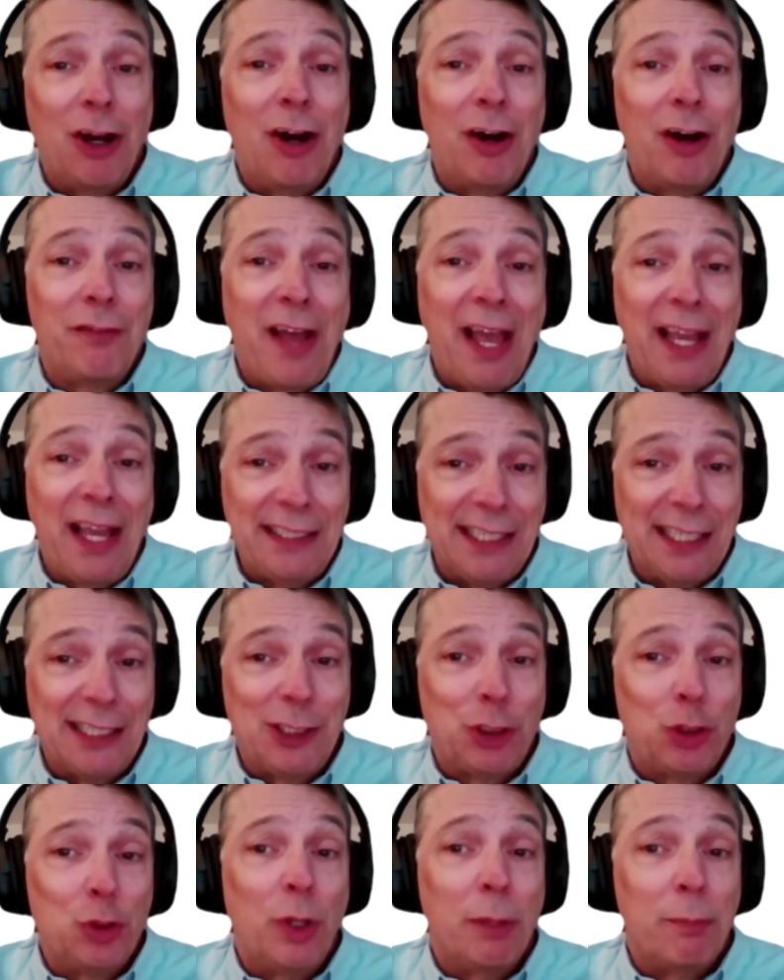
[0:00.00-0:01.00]
of
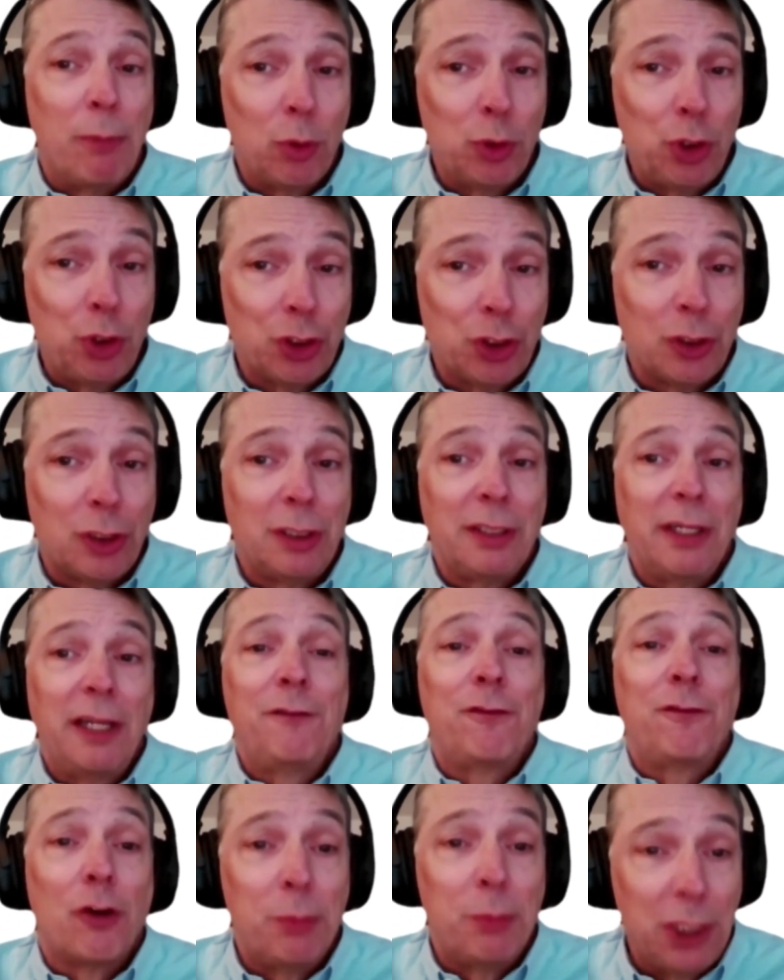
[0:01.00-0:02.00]
access to emotional,
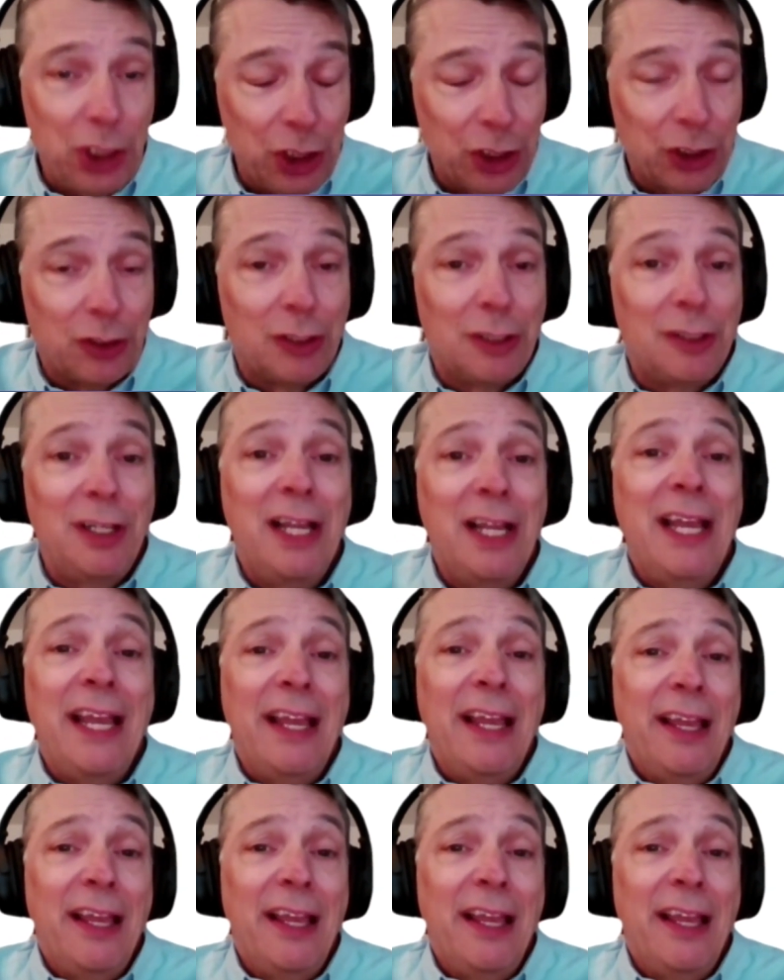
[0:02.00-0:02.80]
informational,